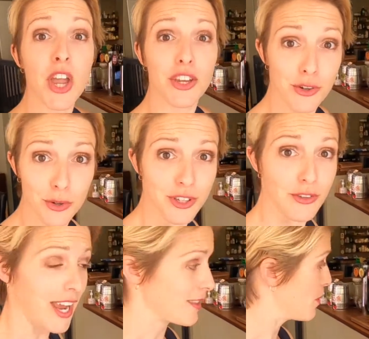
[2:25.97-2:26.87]
you can also
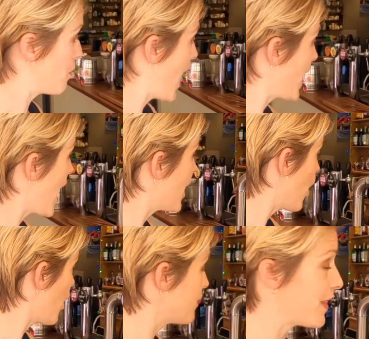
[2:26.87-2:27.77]
take them away, and a
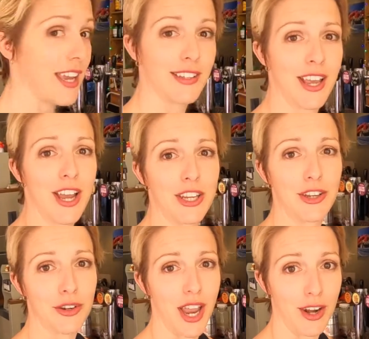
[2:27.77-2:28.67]
lot of these
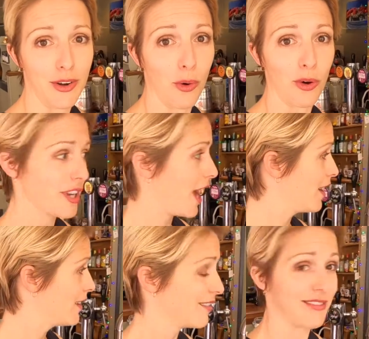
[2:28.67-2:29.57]
you can order
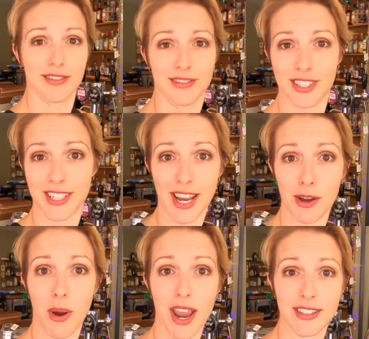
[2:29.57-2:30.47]
to take
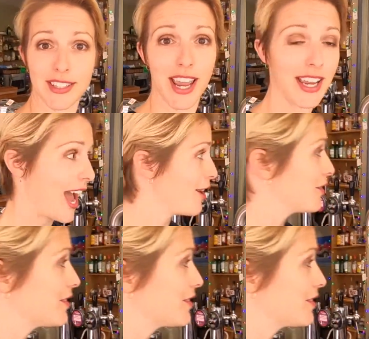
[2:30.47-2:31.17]
away, to take out.